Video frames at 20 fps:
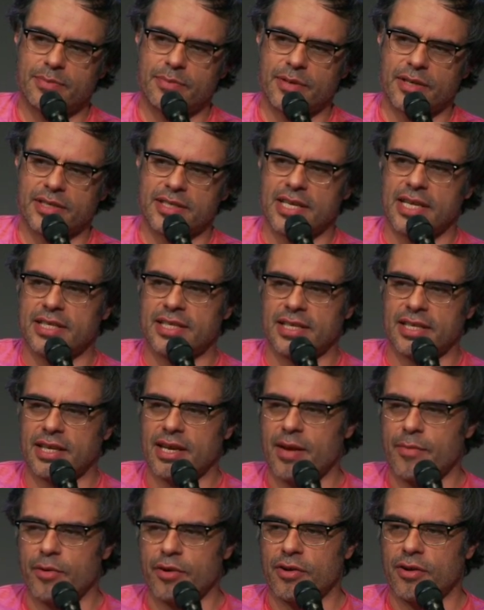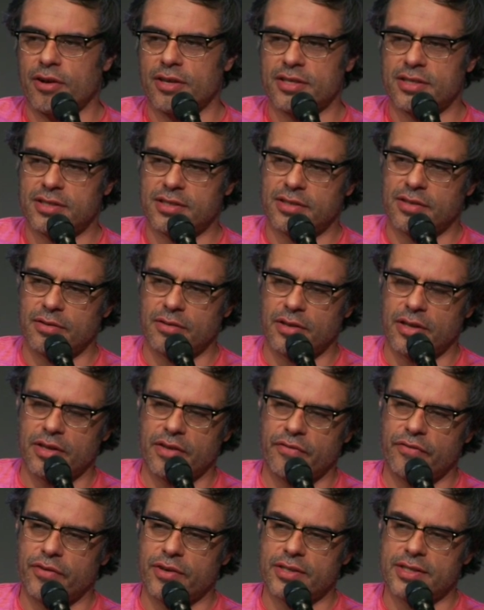because that didn't come across in
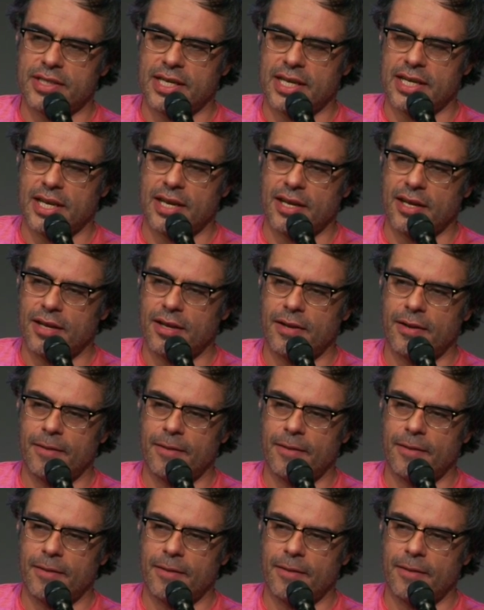the first edit.